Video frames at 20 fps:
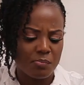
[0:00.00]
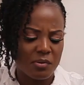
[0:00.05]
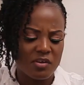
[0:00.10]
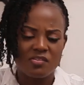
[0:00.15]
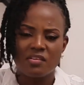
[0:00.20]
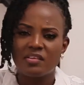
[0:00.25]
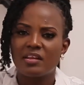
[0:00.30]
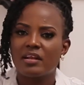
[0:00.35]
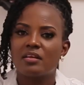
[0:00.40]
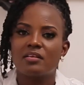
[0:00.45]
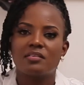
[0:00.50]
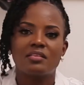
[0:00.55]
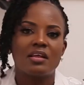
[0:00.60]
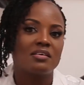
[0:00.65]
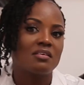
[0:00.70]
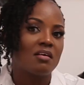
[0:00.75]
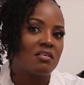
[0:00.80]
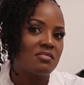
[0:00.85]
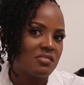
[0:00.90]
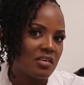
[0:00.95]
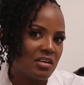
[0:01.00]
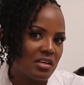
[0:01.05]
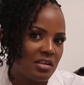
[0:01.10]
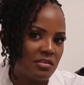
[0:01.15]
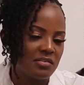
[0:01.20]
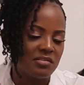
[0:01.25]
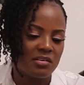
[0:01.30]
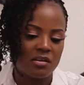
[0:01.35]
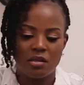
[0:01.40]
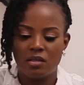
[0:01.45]
the person that does the
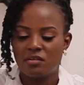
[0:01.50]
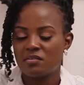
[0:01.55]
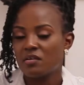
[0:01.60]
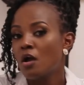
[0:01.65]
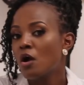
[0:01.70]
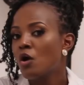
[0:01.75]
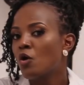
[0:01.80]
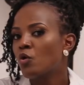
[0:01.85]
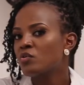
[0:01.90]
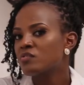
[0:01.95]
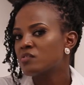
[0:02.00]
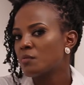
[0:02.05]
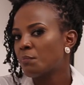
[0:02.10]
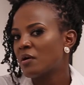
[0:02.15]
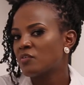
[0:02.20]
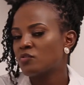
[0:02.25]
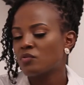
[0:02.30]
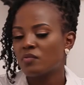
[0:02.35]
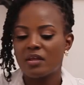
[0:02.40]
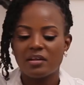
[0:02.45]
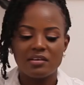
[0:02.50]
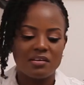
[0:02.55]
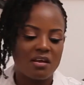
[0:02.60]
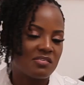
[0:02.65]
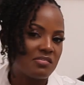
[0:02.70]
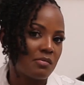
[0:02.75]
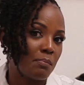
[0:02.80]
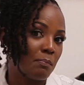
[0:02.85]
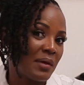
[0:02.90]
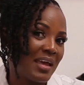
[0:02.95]
internet? Who's the person that
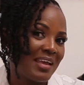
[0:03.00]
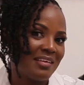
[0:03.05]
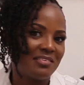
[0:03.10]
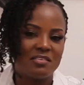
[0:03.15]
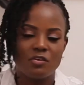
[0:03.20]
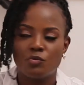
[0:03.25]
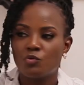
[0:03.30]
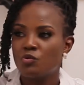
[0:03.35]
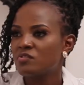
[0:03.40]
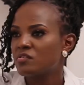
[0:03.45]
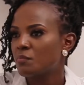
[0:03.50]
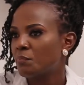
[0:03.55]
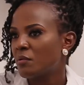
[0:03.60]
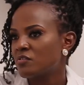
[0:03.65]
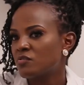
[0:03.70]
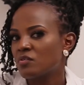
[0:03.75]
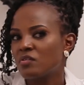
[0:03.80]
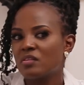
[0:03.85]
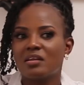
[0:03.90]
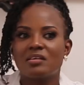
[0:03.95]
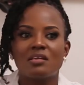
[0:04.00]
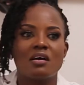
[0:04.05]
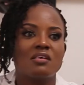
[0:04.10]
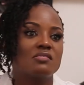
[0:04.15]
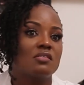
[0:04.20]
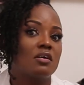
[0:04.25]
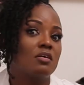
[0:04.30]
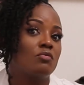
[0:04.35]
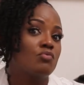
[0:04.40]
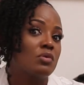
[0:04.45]
does the painting? Who's the person that does
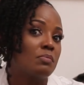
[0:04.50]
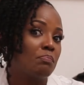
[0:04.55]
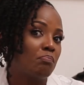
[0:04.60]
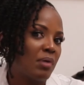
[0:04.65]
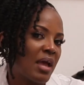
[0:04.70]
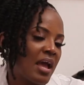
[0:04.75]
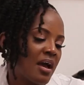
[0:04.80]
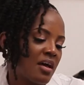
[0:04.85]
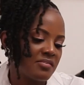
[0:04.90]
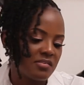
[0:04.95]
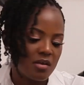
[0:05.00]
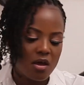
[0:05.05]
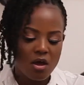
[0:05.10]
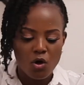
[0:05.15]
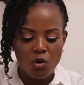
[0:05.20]
the repairs?